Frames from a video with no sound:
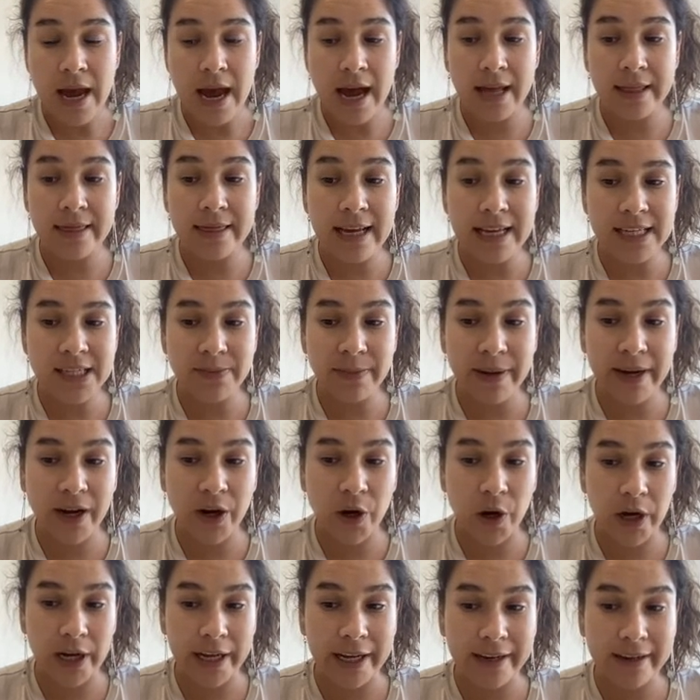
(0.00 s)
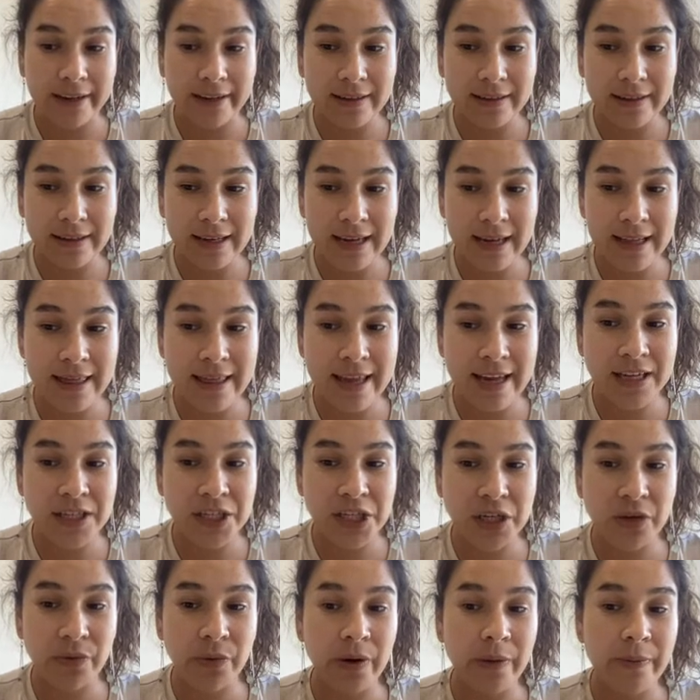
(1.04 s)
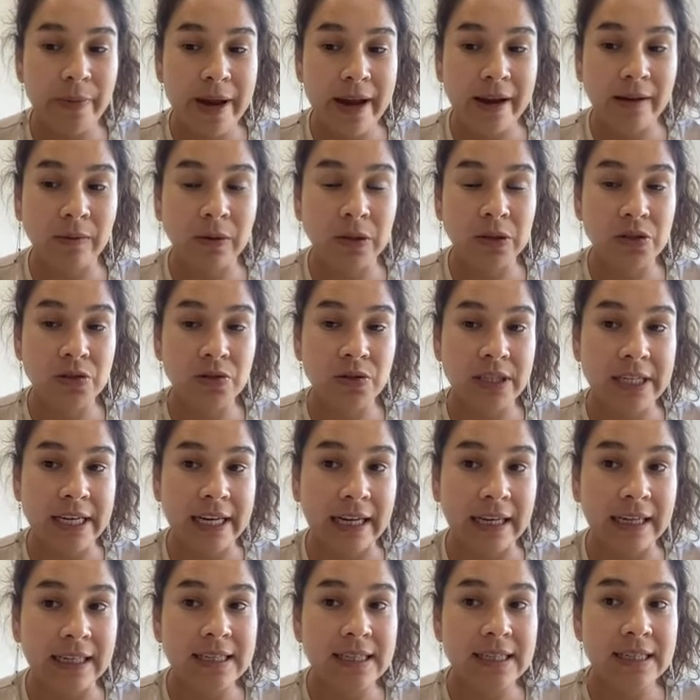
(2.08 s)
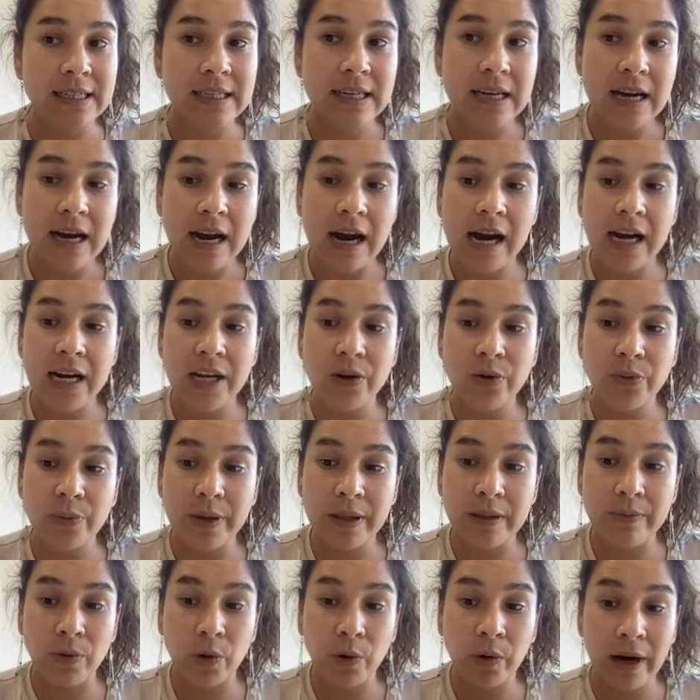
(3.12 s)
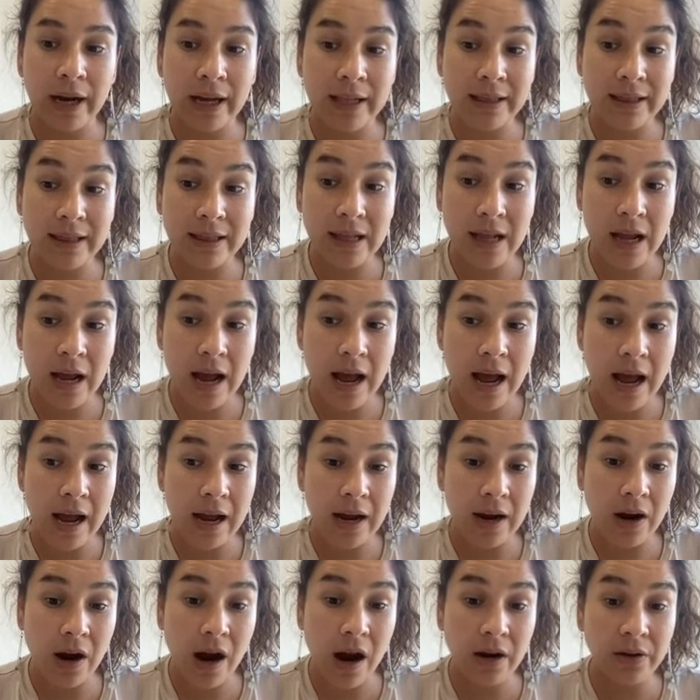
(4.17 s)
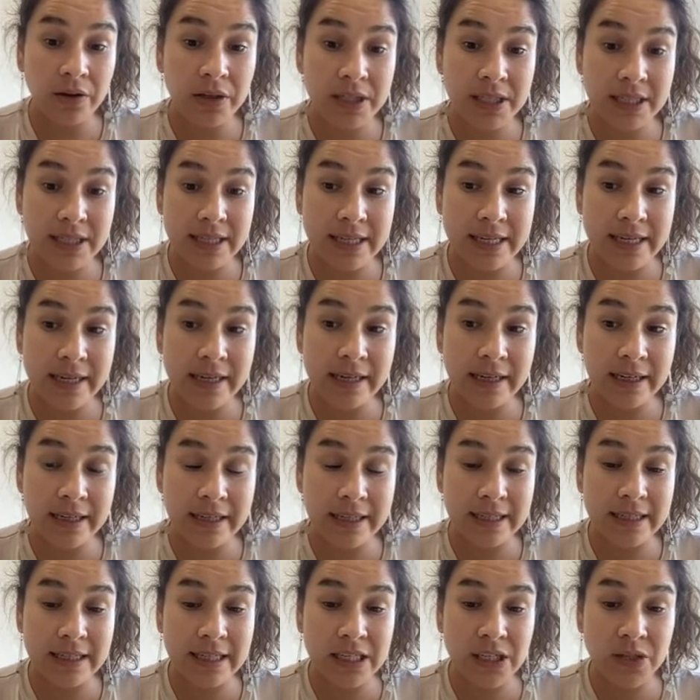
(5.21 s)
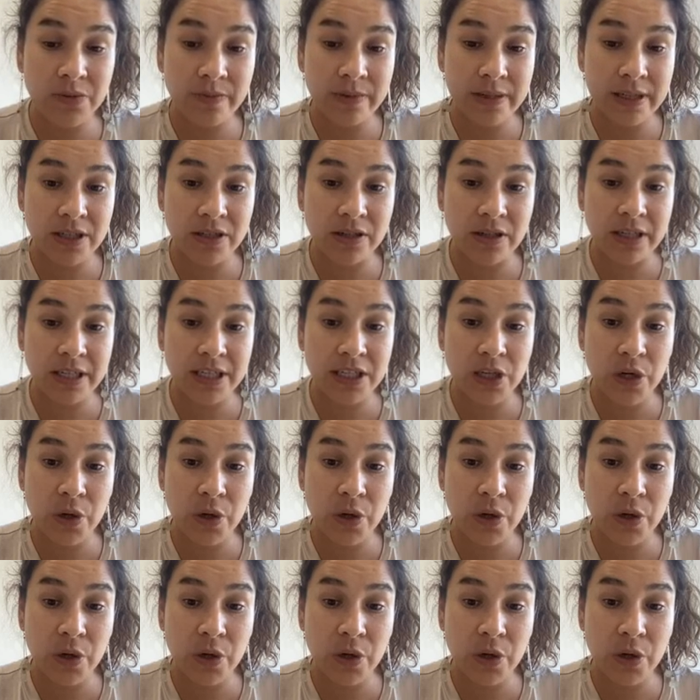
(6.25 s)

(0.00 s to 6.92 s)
And that's my colleague. And then she will be able to tell us a little bit more. And how is seeing is this person is